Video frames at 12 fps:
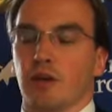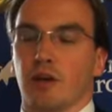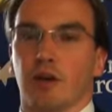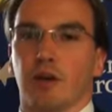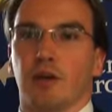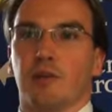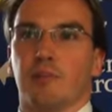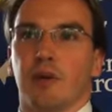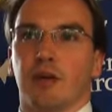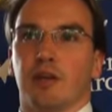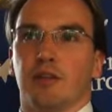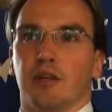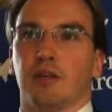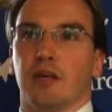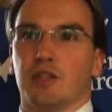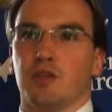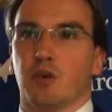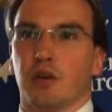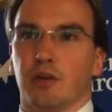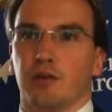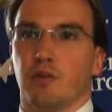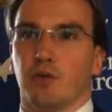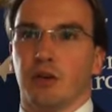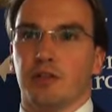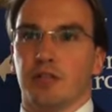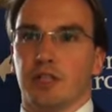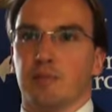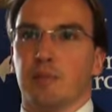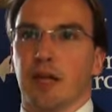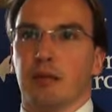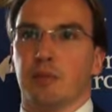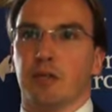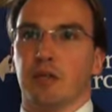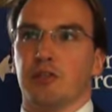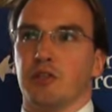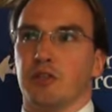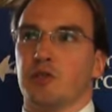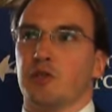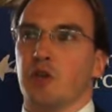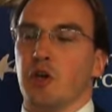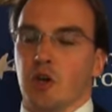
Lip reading: And I think that's where city planning begins. It's